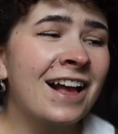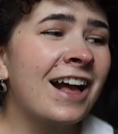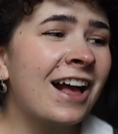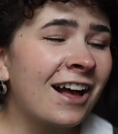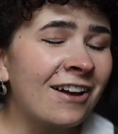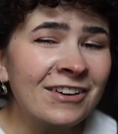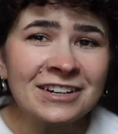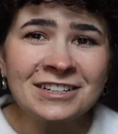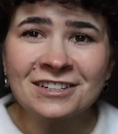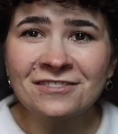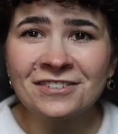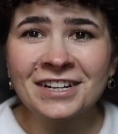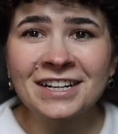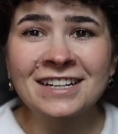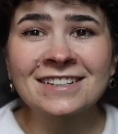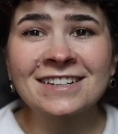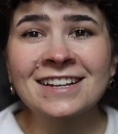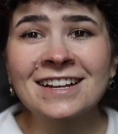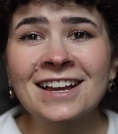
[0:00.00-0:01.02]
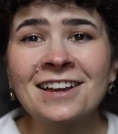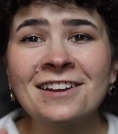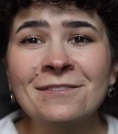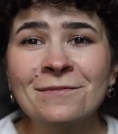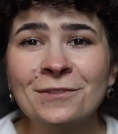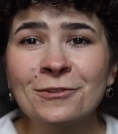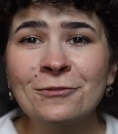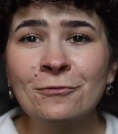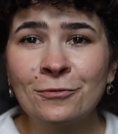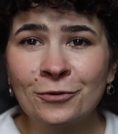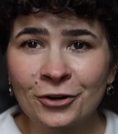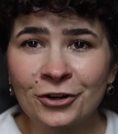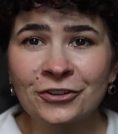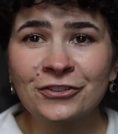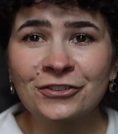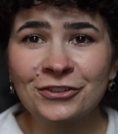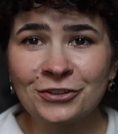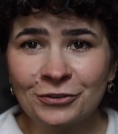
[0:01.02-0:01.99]
I'm actually realizing I am the
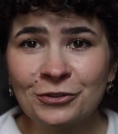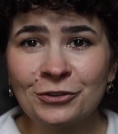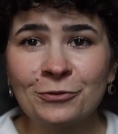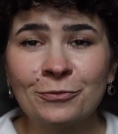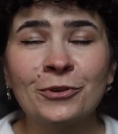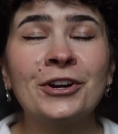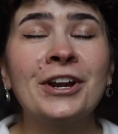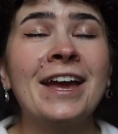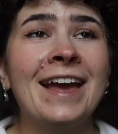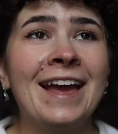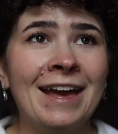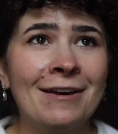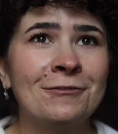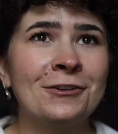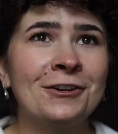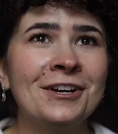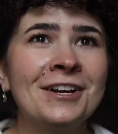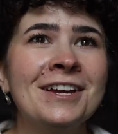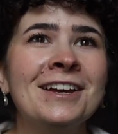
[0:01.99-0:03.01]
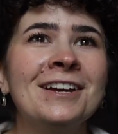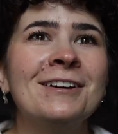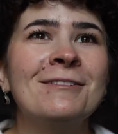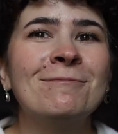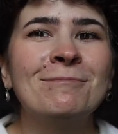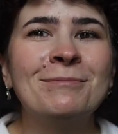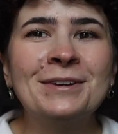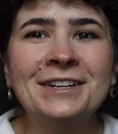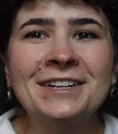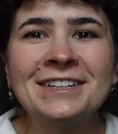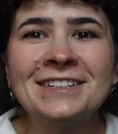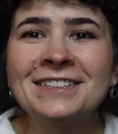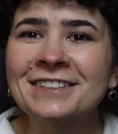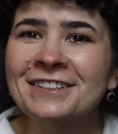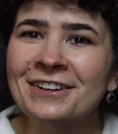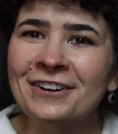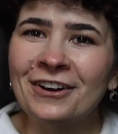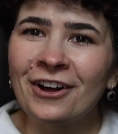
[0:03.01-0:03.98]
worst YouTuber ever,
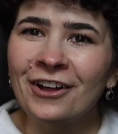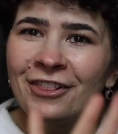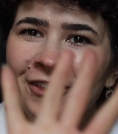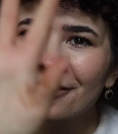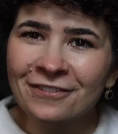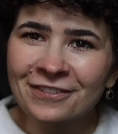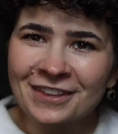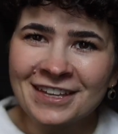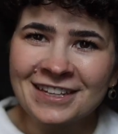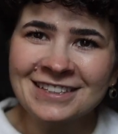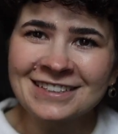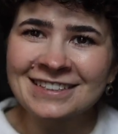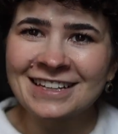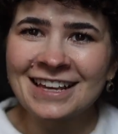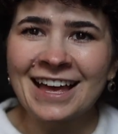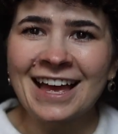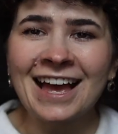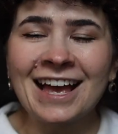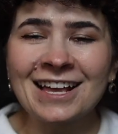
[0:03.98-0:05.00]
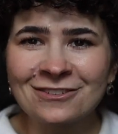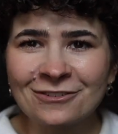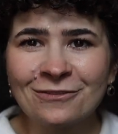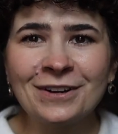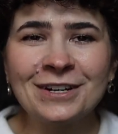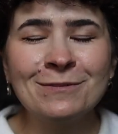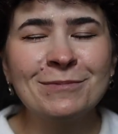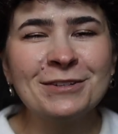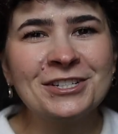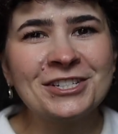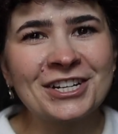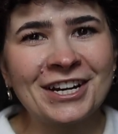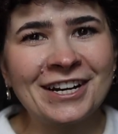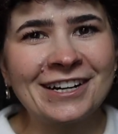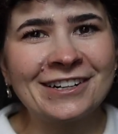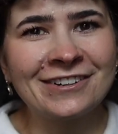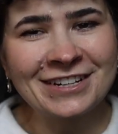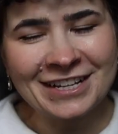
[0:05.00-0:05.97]
because all of this has already been
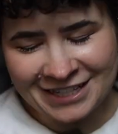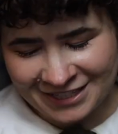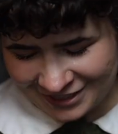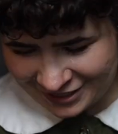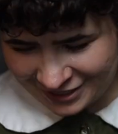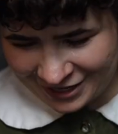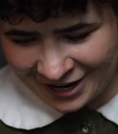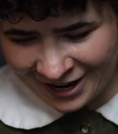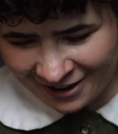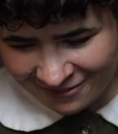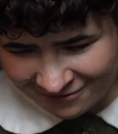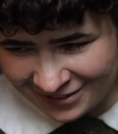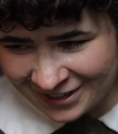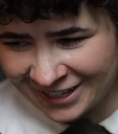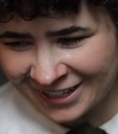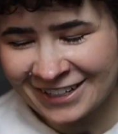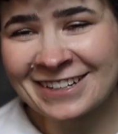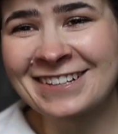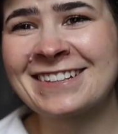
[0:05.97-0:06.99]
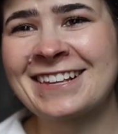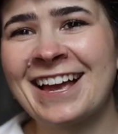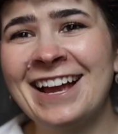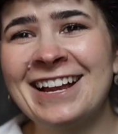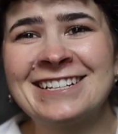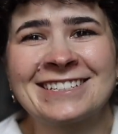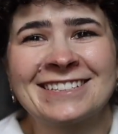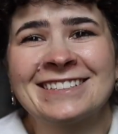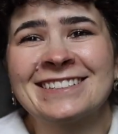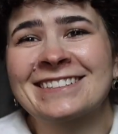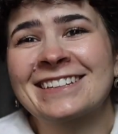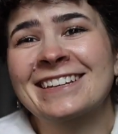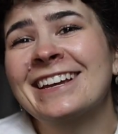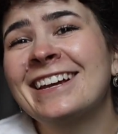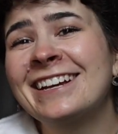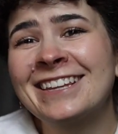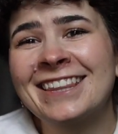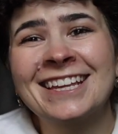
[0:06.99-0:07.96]
shared on Instagram because
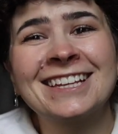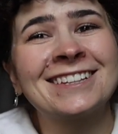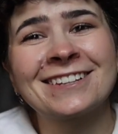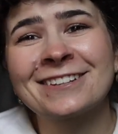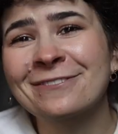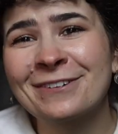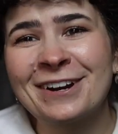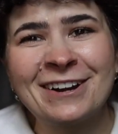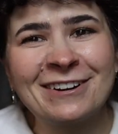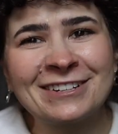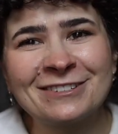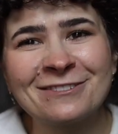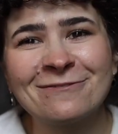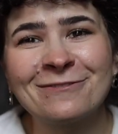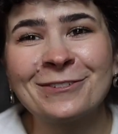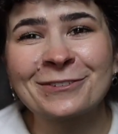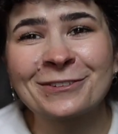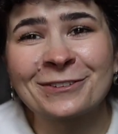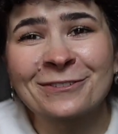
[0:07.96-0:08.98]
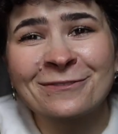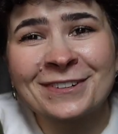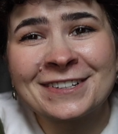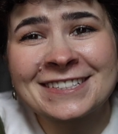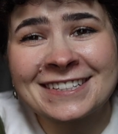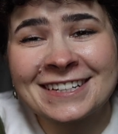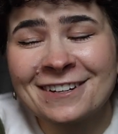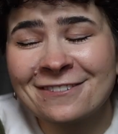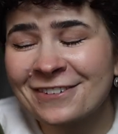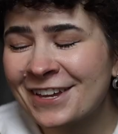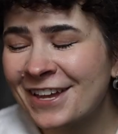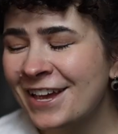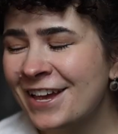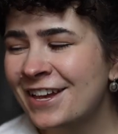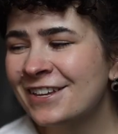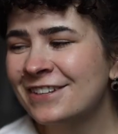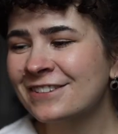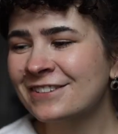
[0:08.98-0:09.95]
this is where I do most of my stuff.
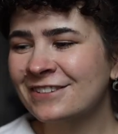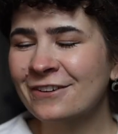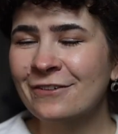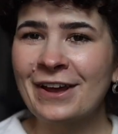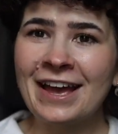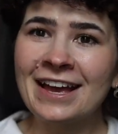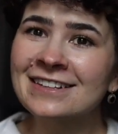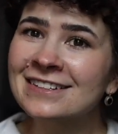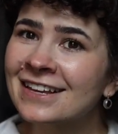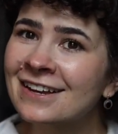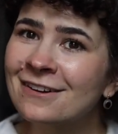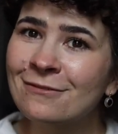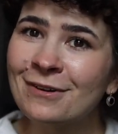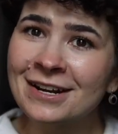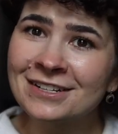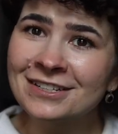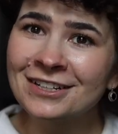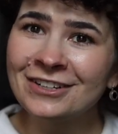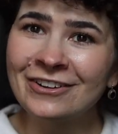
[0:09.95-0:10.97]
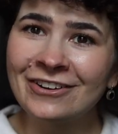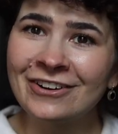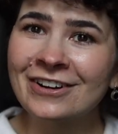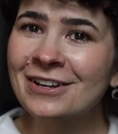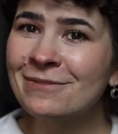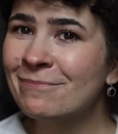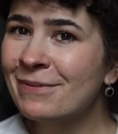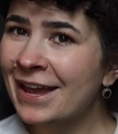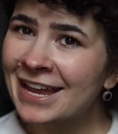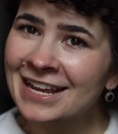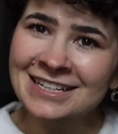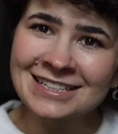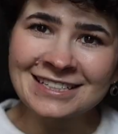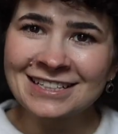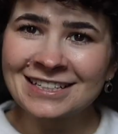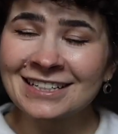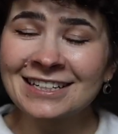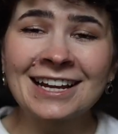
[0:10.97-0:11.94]
So as I went along and
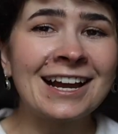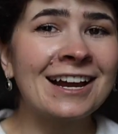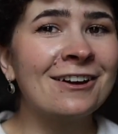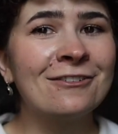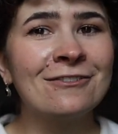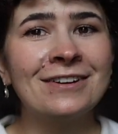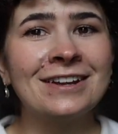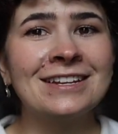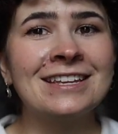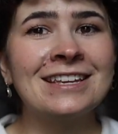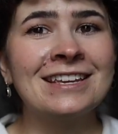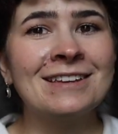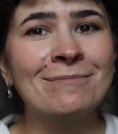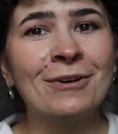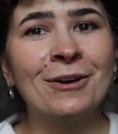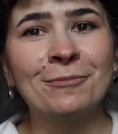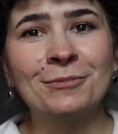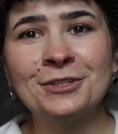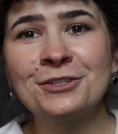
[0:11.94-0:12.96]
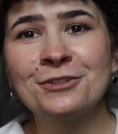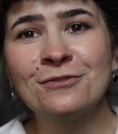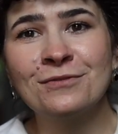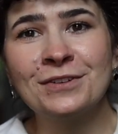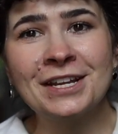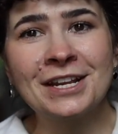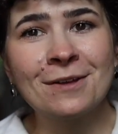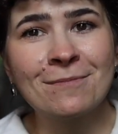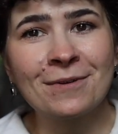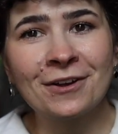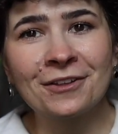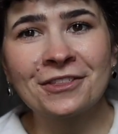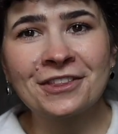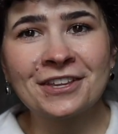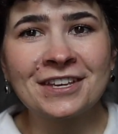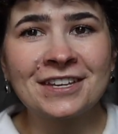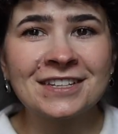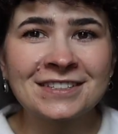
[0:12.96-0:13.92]
painted, I already published a reel
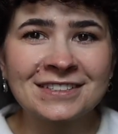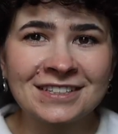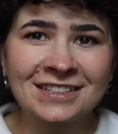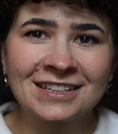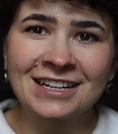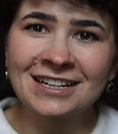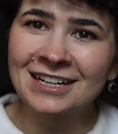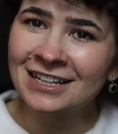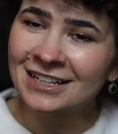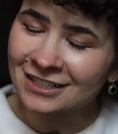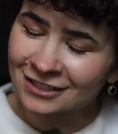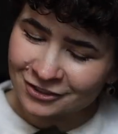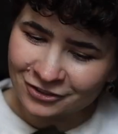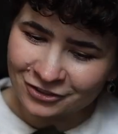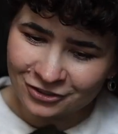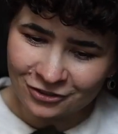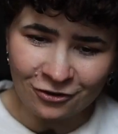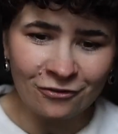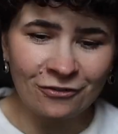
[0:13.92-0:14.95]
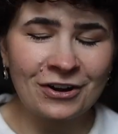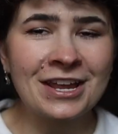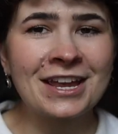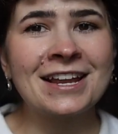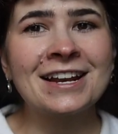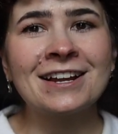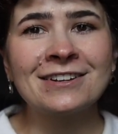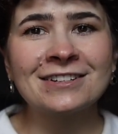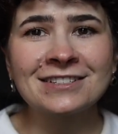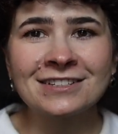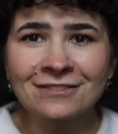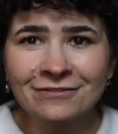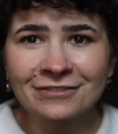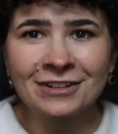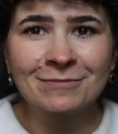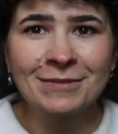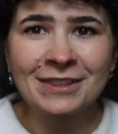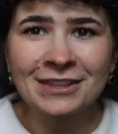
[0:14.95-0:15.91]
about this and then a little story, and I was
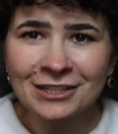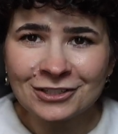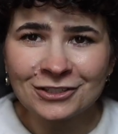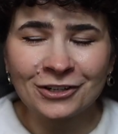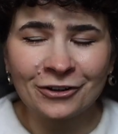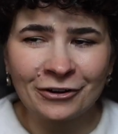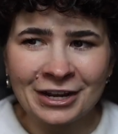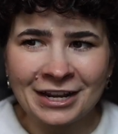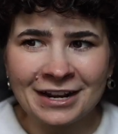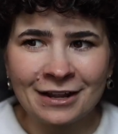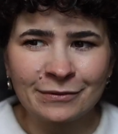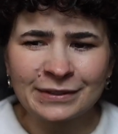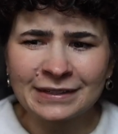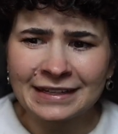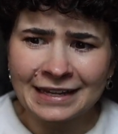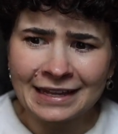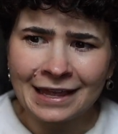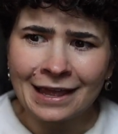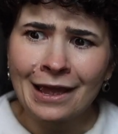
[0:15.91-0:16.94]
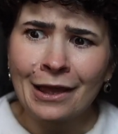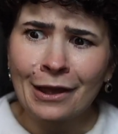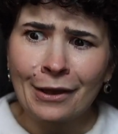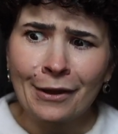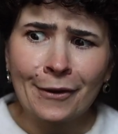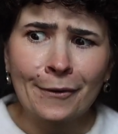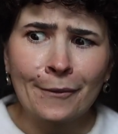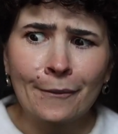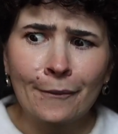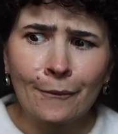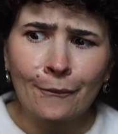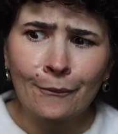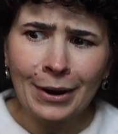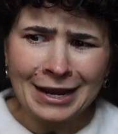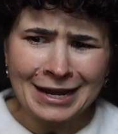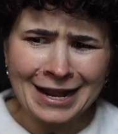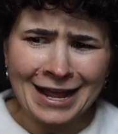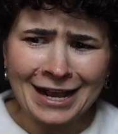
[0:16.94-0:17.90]
just filming the story and I was like,
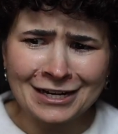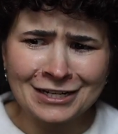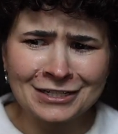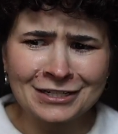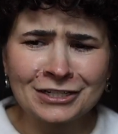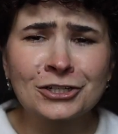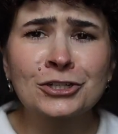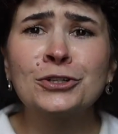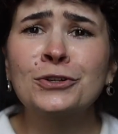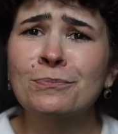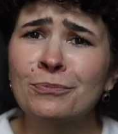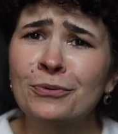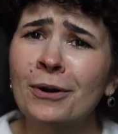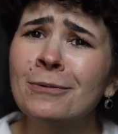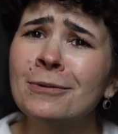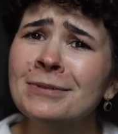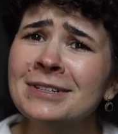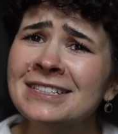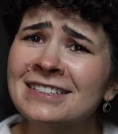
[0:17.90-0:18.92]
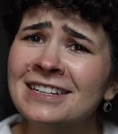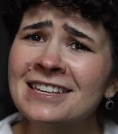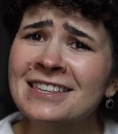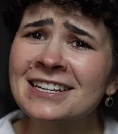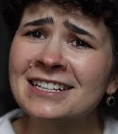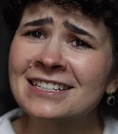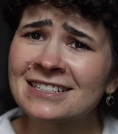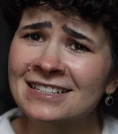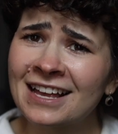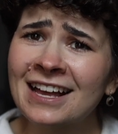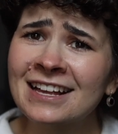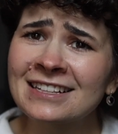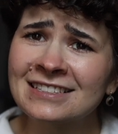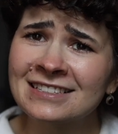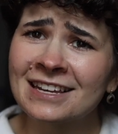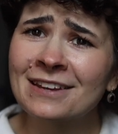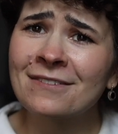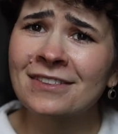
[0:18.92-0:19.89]
wait, I actually should probably say the
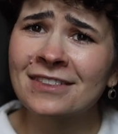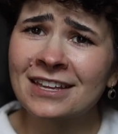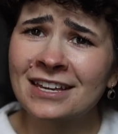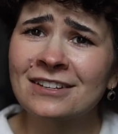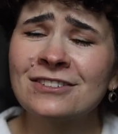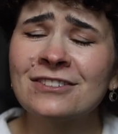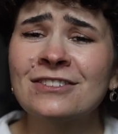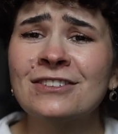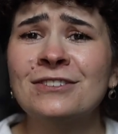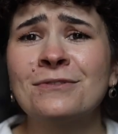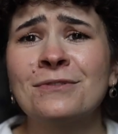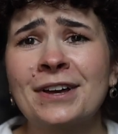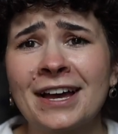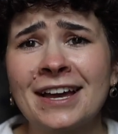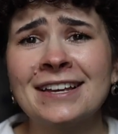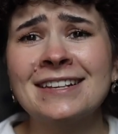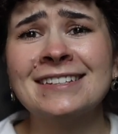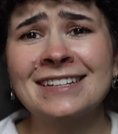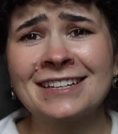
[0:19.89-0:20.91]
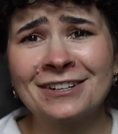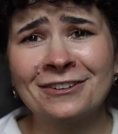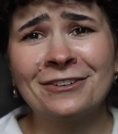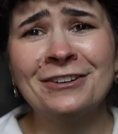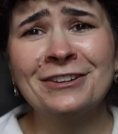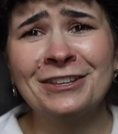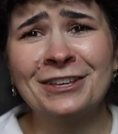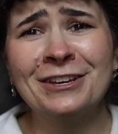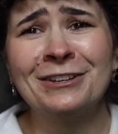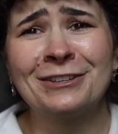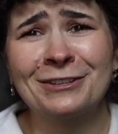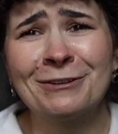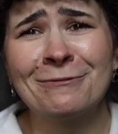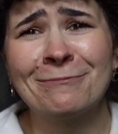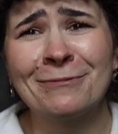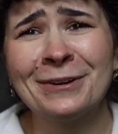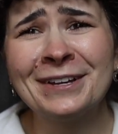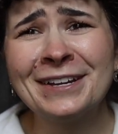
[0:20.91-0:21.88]
exact same thing to you guys here on
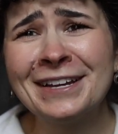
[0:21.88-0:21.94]
YouTube.